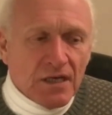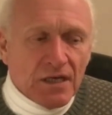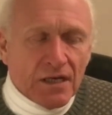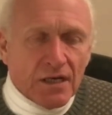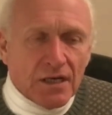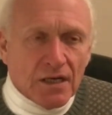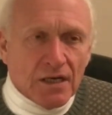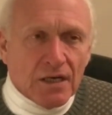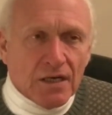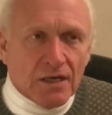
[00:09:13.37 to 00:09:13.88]

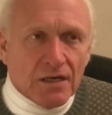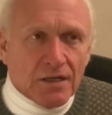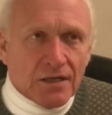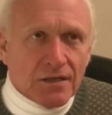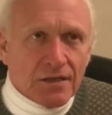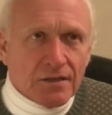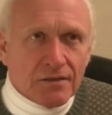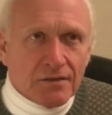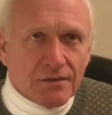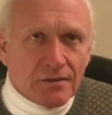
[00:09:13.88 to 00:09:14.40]

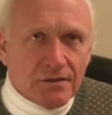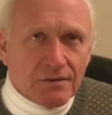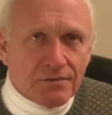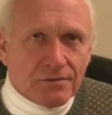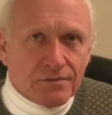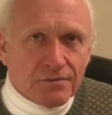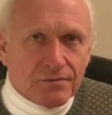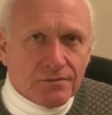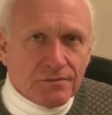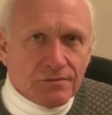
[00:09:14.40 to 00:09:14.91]

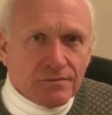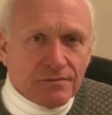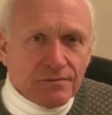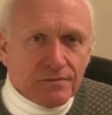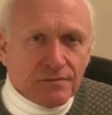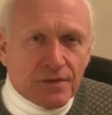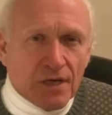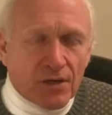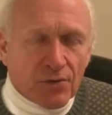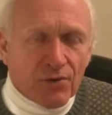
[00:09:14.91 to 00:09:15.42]

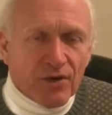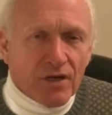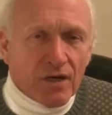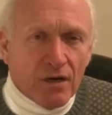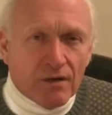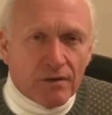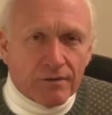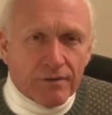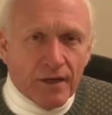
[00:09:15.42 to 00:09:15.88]
how do we call